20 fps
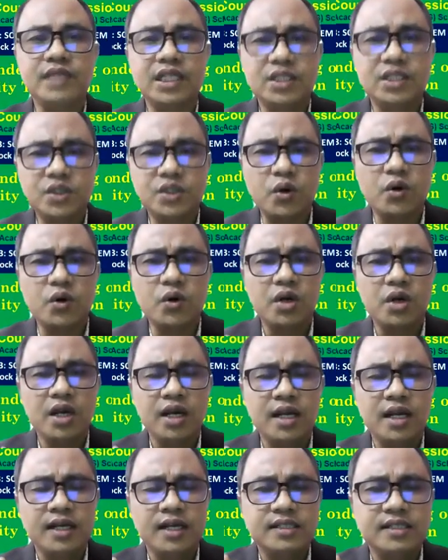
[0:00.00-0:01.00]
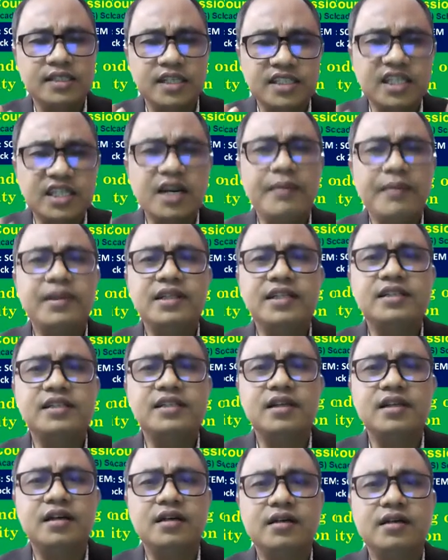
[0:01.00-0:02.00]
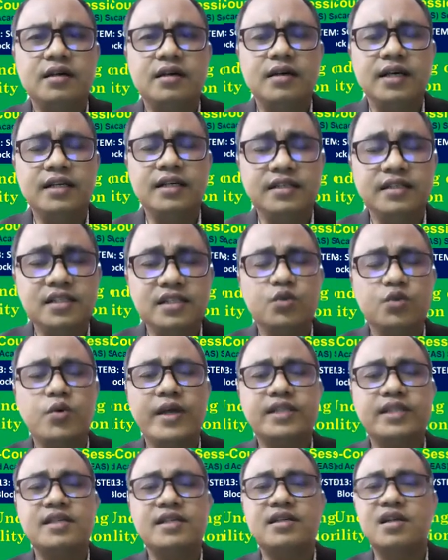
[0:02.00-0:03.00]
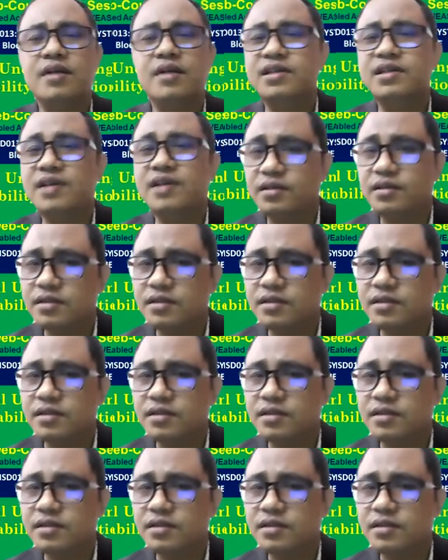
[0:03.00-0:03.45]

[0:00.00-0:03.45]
So sustainability, in this way, sustainable